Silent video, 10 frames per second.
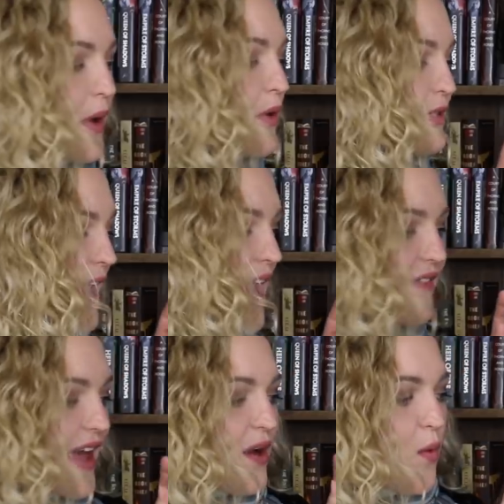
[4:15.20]
We also
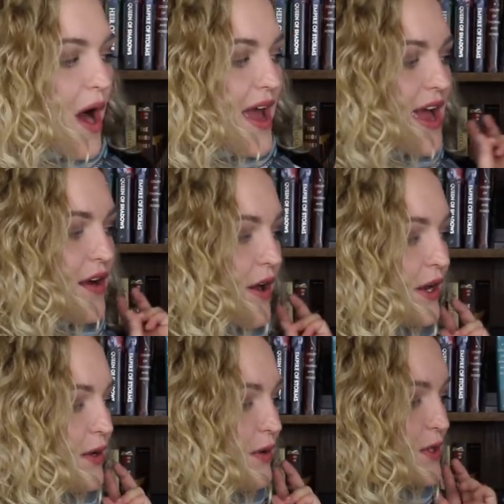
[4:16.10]
have a Y A
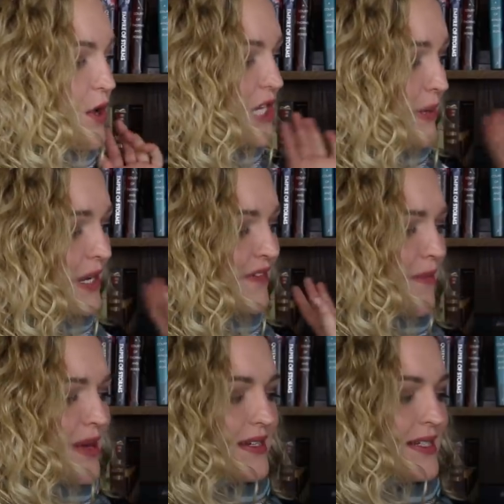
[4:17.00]
Chronicles October,
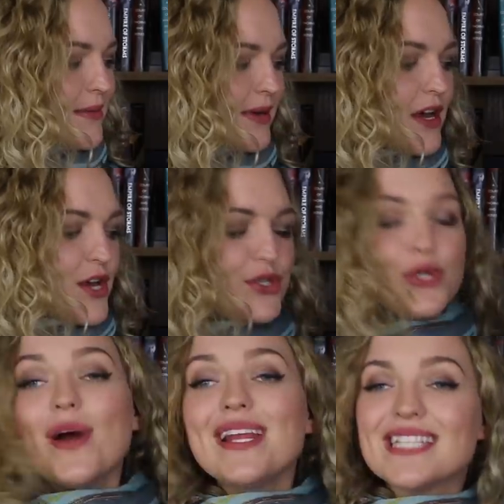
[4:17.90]
November, December
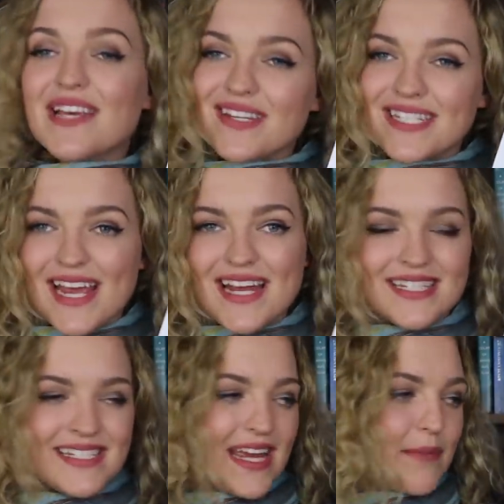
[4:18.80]
twenty seventeen
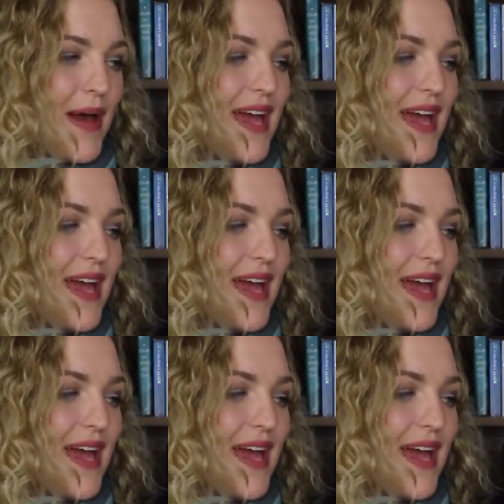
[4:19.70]
sneak